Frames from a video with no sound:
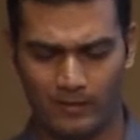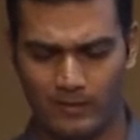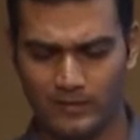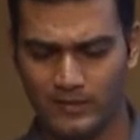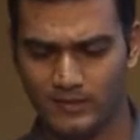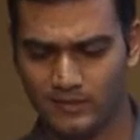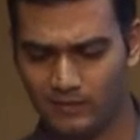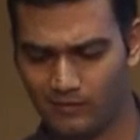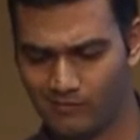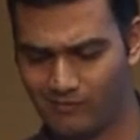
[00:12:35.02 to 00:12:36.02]
this is
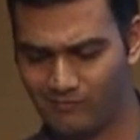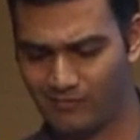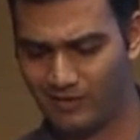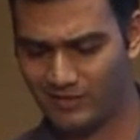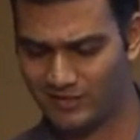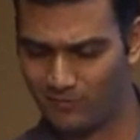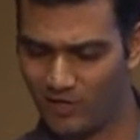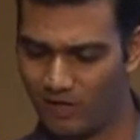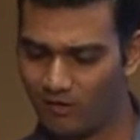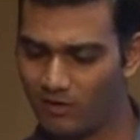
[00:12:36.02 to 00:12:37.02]
a
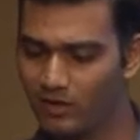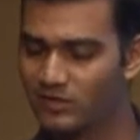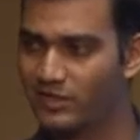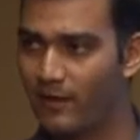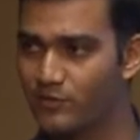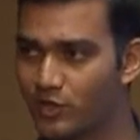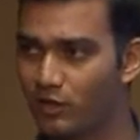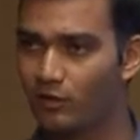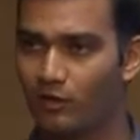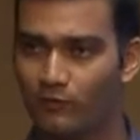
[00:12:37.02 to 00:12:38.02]
similar looking snapshot